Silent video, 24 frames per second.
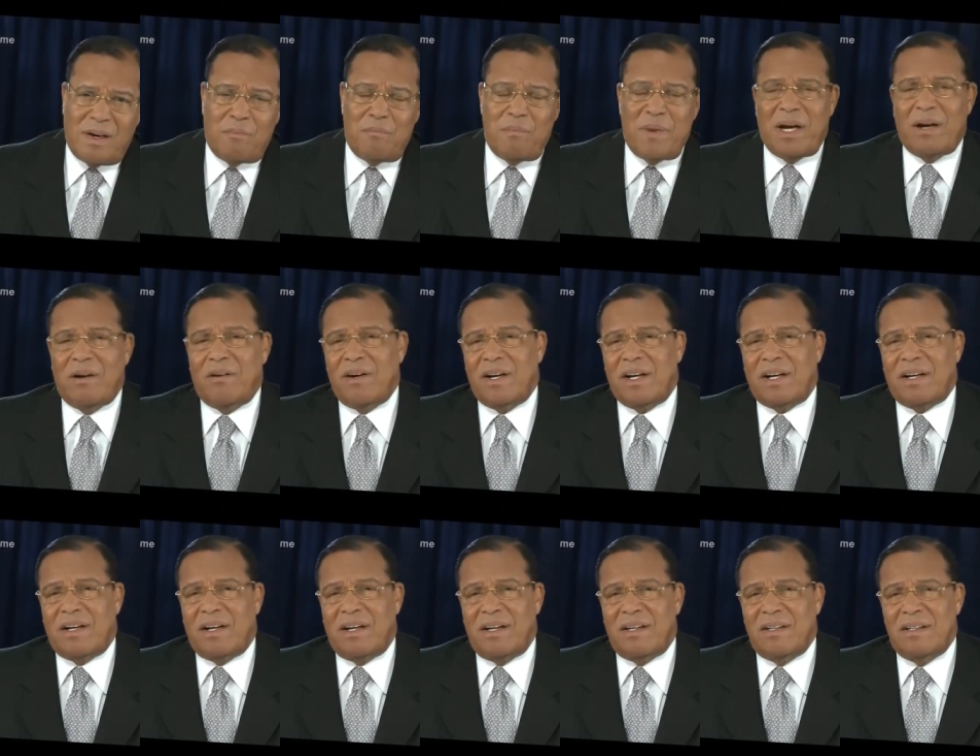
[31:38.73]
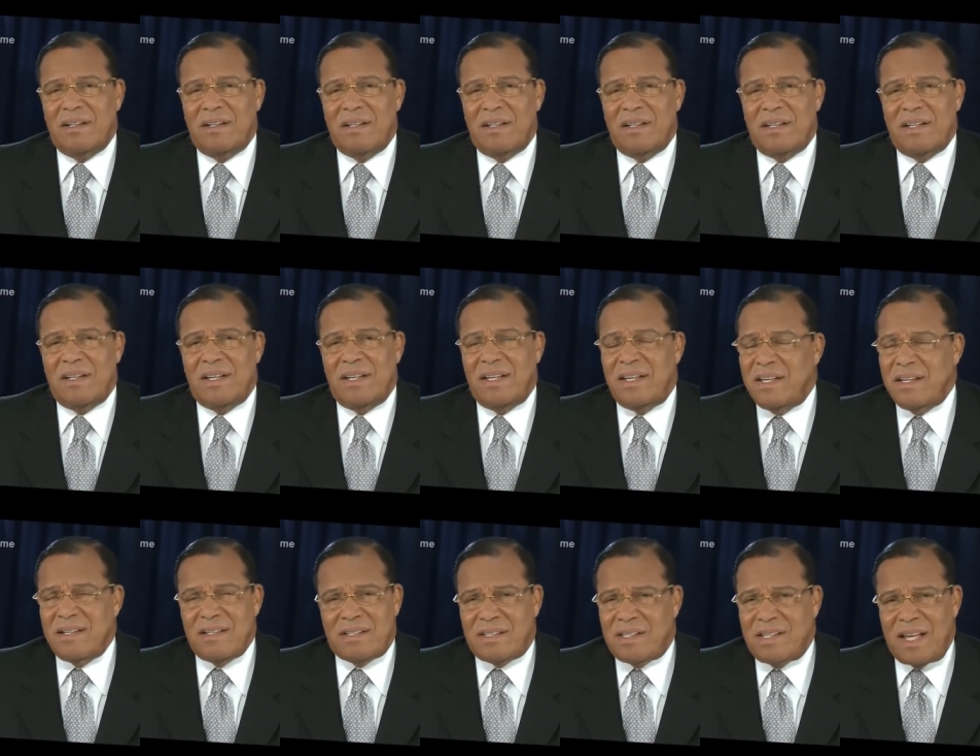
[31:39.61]
America
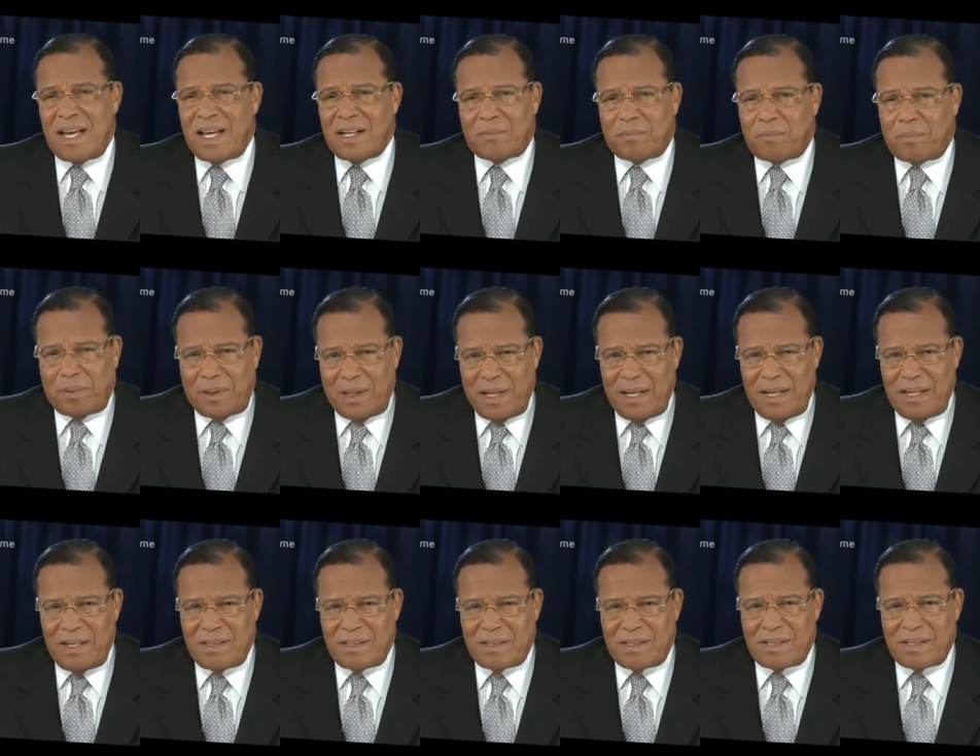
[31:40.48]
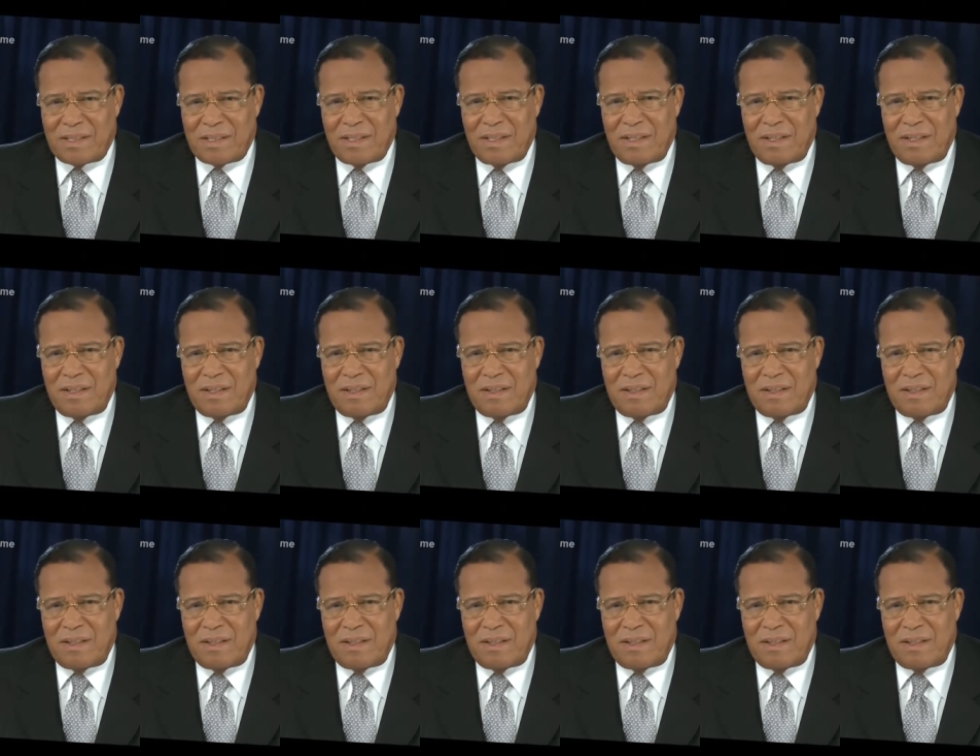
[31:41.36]
is that place.